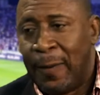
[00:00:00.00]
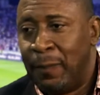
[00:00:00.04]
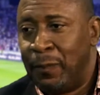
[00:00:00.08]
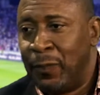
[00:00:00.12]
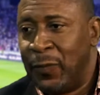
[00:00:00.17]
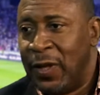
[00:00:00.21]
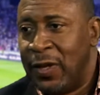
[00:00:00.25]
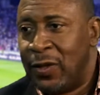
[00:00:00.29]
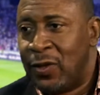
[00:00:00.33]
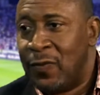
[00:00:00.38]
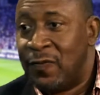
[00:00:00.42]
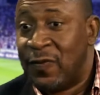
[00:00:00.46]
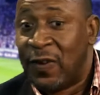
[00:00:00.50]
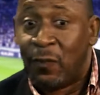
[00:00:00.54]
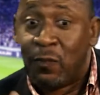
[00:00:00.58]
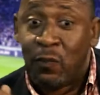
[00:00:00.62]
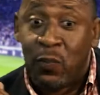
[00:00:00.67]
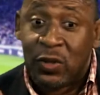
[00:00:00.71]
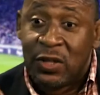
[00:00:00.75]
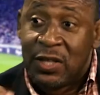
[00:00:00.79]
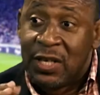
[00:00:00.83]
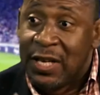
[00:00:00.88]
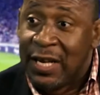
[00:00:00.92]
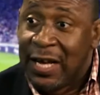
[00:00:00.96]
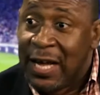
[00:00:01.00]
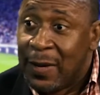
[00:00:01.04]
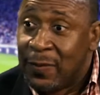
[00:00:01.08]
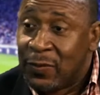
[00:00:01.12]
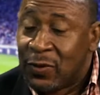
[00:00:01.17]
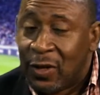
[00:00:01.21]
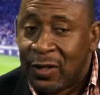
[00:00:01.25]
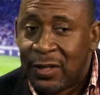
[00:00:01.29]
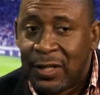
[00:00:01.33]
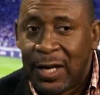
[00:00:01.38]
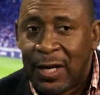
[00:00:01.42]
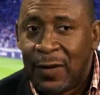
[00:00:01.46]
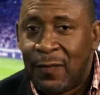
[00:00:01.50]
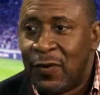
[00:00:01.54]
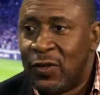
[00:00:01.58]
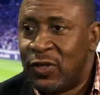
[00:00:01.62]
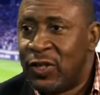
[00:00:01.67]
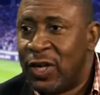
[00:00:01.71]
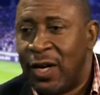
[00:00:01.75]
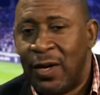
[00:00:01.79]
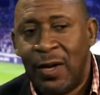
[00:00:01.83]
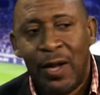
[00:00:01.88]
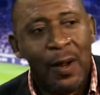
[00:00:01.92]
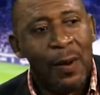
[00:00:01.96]
in terms of putting the games on
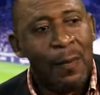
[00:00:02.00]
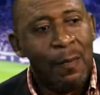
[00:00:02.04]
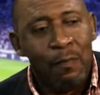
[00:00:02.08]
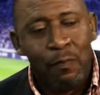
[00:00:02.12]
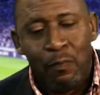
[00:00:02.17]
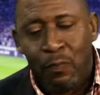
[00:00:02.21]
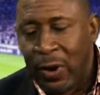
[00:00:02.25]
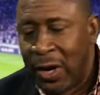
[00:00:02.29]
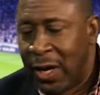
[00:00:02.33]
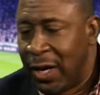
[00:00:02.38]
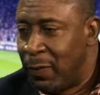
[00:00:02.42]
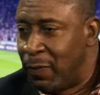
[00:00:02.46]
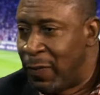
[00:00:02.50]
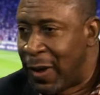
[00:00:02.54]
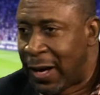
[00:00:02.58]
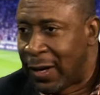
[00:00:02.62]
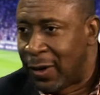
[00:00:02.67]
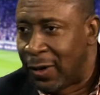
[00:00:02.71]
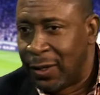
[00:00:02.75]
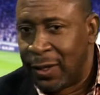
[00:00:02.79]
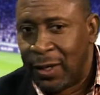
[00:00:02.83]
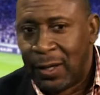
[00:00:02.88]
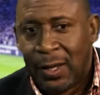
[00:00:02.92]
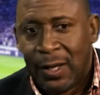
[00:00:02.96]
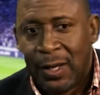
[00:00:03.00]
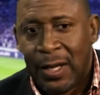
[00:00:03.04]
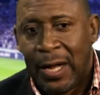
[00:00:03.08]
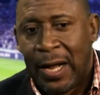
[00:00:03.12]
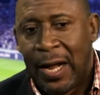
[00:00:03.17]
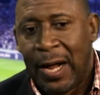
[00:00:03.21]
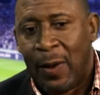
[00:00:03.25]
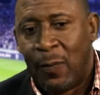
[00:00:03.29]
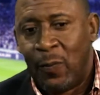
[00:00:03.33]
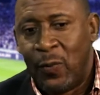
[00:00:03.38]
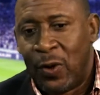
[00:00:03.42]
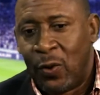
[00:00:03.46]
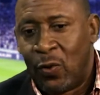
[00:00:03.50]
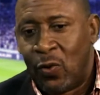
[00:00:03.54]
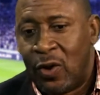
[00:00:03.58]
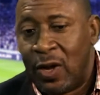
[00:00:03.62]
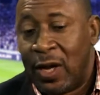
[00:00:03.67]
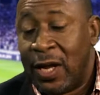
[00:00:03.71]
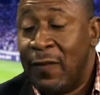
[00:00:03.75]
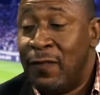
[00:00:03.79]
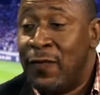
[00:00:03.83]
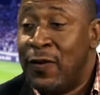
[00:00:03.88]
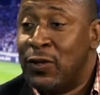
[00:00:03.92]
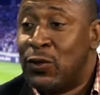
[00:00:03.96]
television, bringing back. We are going to
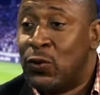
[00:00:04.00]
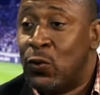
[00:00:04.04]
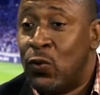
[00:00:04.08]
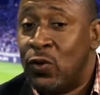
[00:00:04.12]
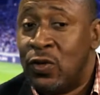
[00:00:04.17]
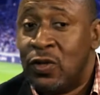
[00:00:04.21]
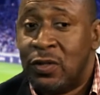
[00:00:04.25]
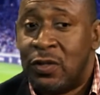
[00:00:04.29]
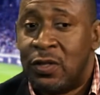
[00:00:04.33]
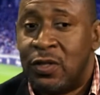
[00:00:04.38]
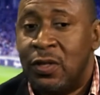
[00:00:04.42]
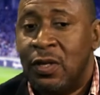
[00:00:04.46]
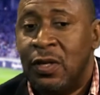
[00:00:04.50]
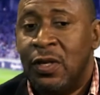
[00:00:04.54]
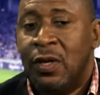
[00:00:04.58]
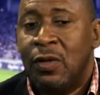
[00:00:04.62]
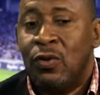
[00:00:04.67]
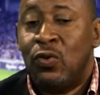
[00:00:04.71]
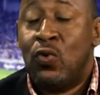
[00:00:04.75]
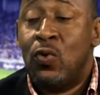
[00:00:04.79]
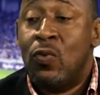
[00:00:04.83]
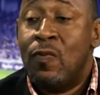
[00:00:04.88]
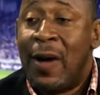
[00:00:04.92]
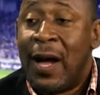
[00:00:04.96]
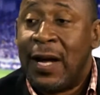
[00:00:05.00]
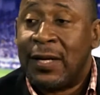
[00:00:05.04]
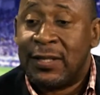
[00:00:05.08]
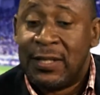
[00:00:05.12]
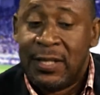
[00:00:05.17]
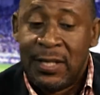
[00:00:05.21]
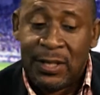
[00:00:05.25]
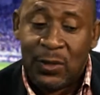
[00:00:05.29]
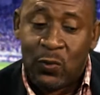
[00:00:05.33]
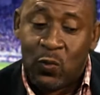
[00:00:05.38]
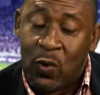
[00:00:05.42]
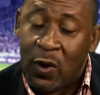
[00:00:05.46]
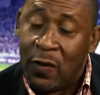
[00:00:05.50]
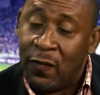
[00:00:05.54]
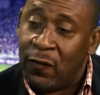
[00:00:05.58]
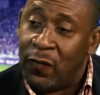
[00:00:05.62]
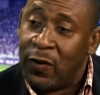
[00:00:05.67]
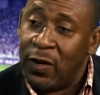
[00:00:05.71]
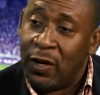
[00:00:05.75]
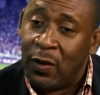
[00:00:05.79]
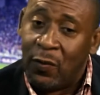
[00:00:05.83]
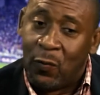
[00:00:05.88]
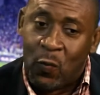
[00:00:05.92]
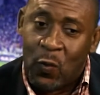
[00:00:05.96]
give the zones 2 maxis, one for
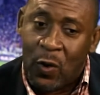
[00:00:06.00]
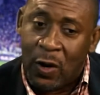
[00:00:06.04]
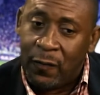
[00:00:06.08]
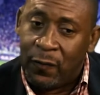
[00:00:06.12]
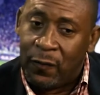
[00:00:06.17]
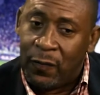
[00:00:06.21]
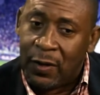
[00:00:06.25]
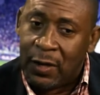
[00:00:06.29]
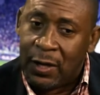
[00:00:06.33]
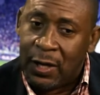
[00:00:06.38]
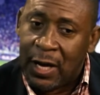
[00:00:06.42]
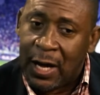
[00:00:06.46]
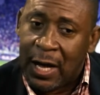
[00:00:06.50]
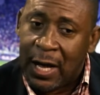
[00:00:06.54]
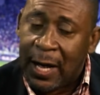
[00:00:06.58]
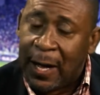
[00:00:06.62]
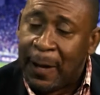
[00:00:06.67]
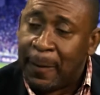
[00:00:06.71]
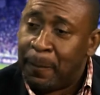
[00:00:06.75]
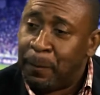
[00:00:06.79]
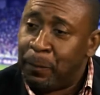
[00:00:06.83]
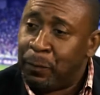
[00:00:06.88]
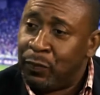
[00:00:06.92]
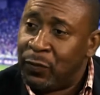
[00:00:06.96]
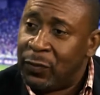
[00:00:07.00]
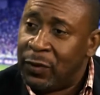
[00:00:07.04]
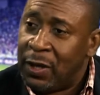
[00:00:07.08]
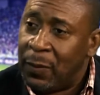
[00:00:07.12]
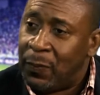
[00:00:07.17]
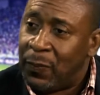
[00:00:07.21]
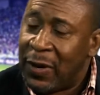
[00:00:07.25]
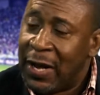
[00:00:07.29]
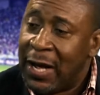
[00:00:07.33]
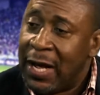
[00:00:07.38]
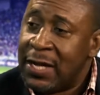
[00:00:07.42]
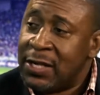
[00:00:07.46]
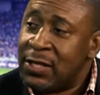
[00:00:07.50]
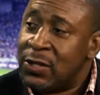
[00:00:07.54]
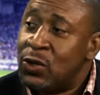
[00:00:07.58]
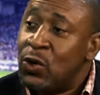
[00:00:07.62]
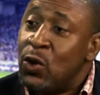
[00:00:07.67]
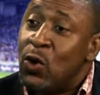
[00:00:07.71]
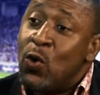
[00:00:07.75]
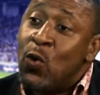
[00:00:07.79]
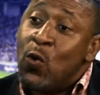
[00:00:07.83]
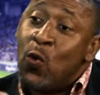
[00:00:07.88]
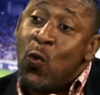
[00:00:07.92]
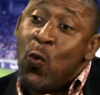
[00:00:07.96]
the players,
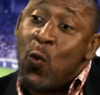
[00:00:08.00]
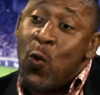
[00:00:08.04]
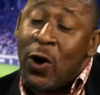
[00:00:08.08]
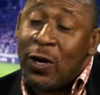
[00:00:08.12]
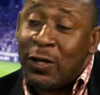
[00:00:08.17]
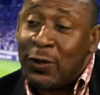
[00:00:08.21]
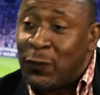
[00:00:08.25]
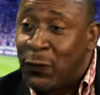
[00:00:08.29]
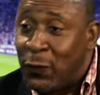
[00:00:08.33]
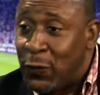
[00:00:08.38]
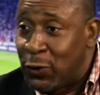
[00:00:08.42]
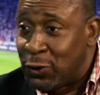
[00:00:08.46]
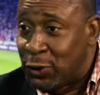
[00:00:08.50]
one for